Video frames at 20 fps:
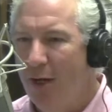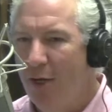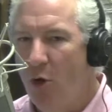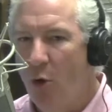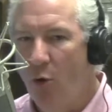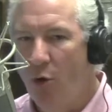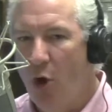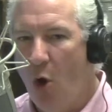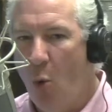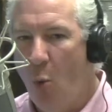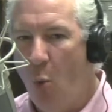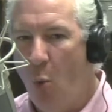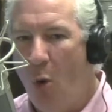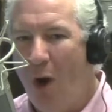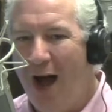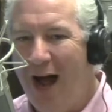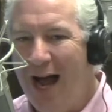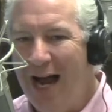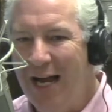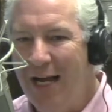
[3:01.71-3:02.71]
don't know
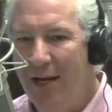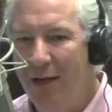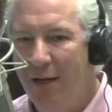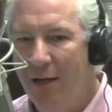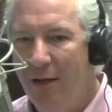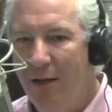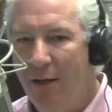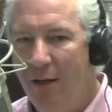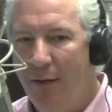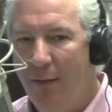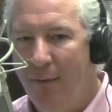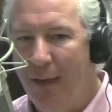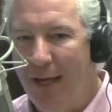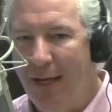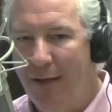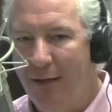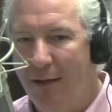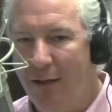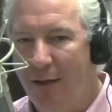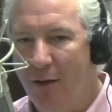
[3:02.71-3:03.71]
why
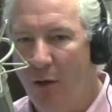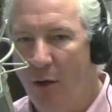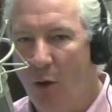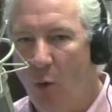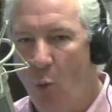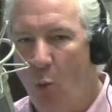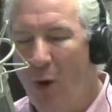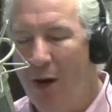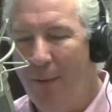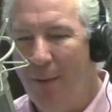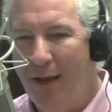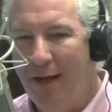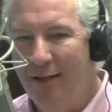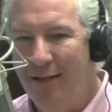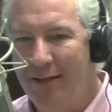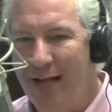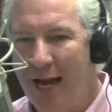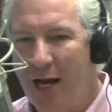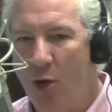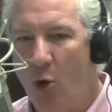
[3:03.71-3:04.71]
they uh, or uh, where they
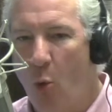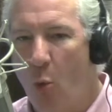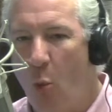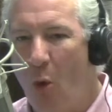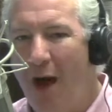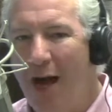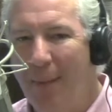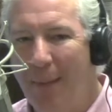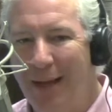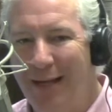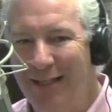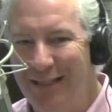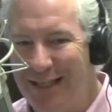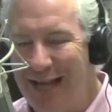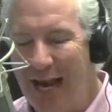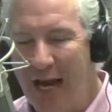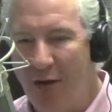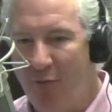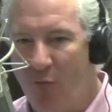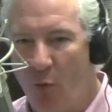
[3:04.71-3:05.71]
stand or why they
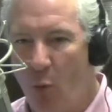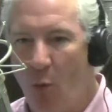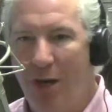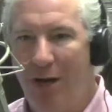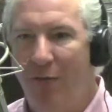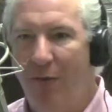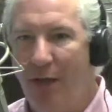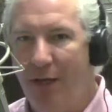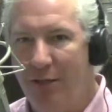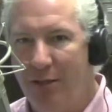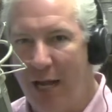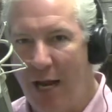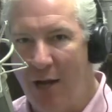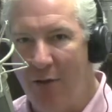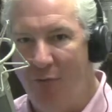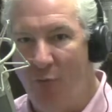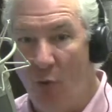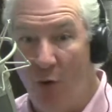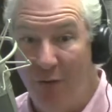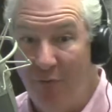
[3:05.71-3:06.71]
stand for whatever they
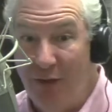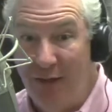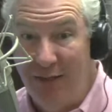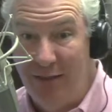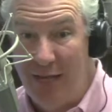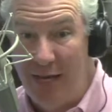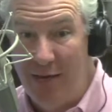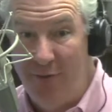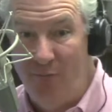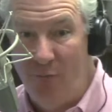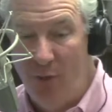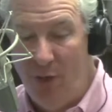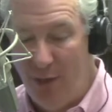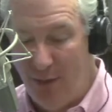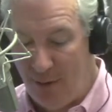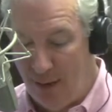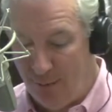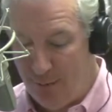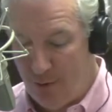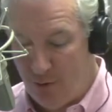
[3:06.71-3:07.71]
stand for. If they stand for
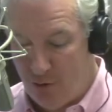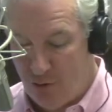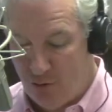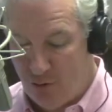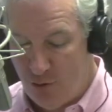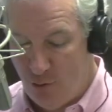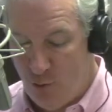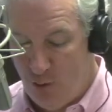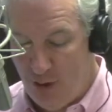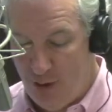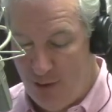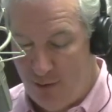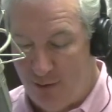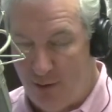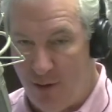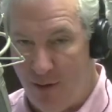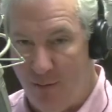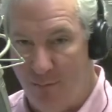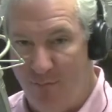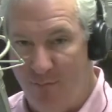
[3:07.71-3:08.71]
anything, they're just doing it
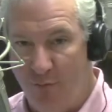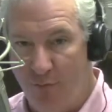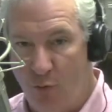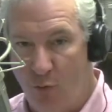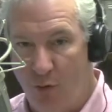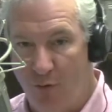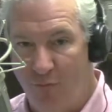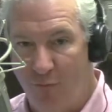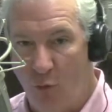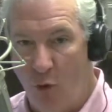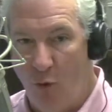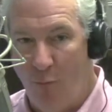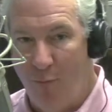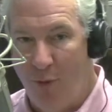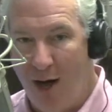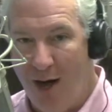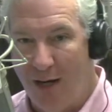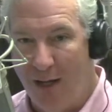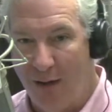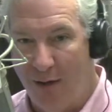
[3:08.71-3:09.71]
um, sort of
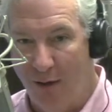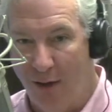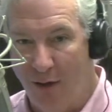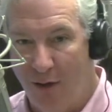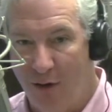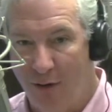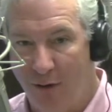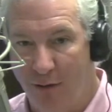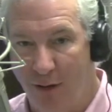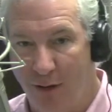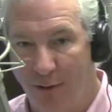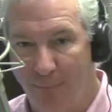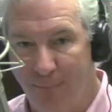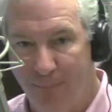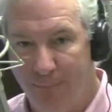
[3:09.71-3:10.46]
robotically, aren't they?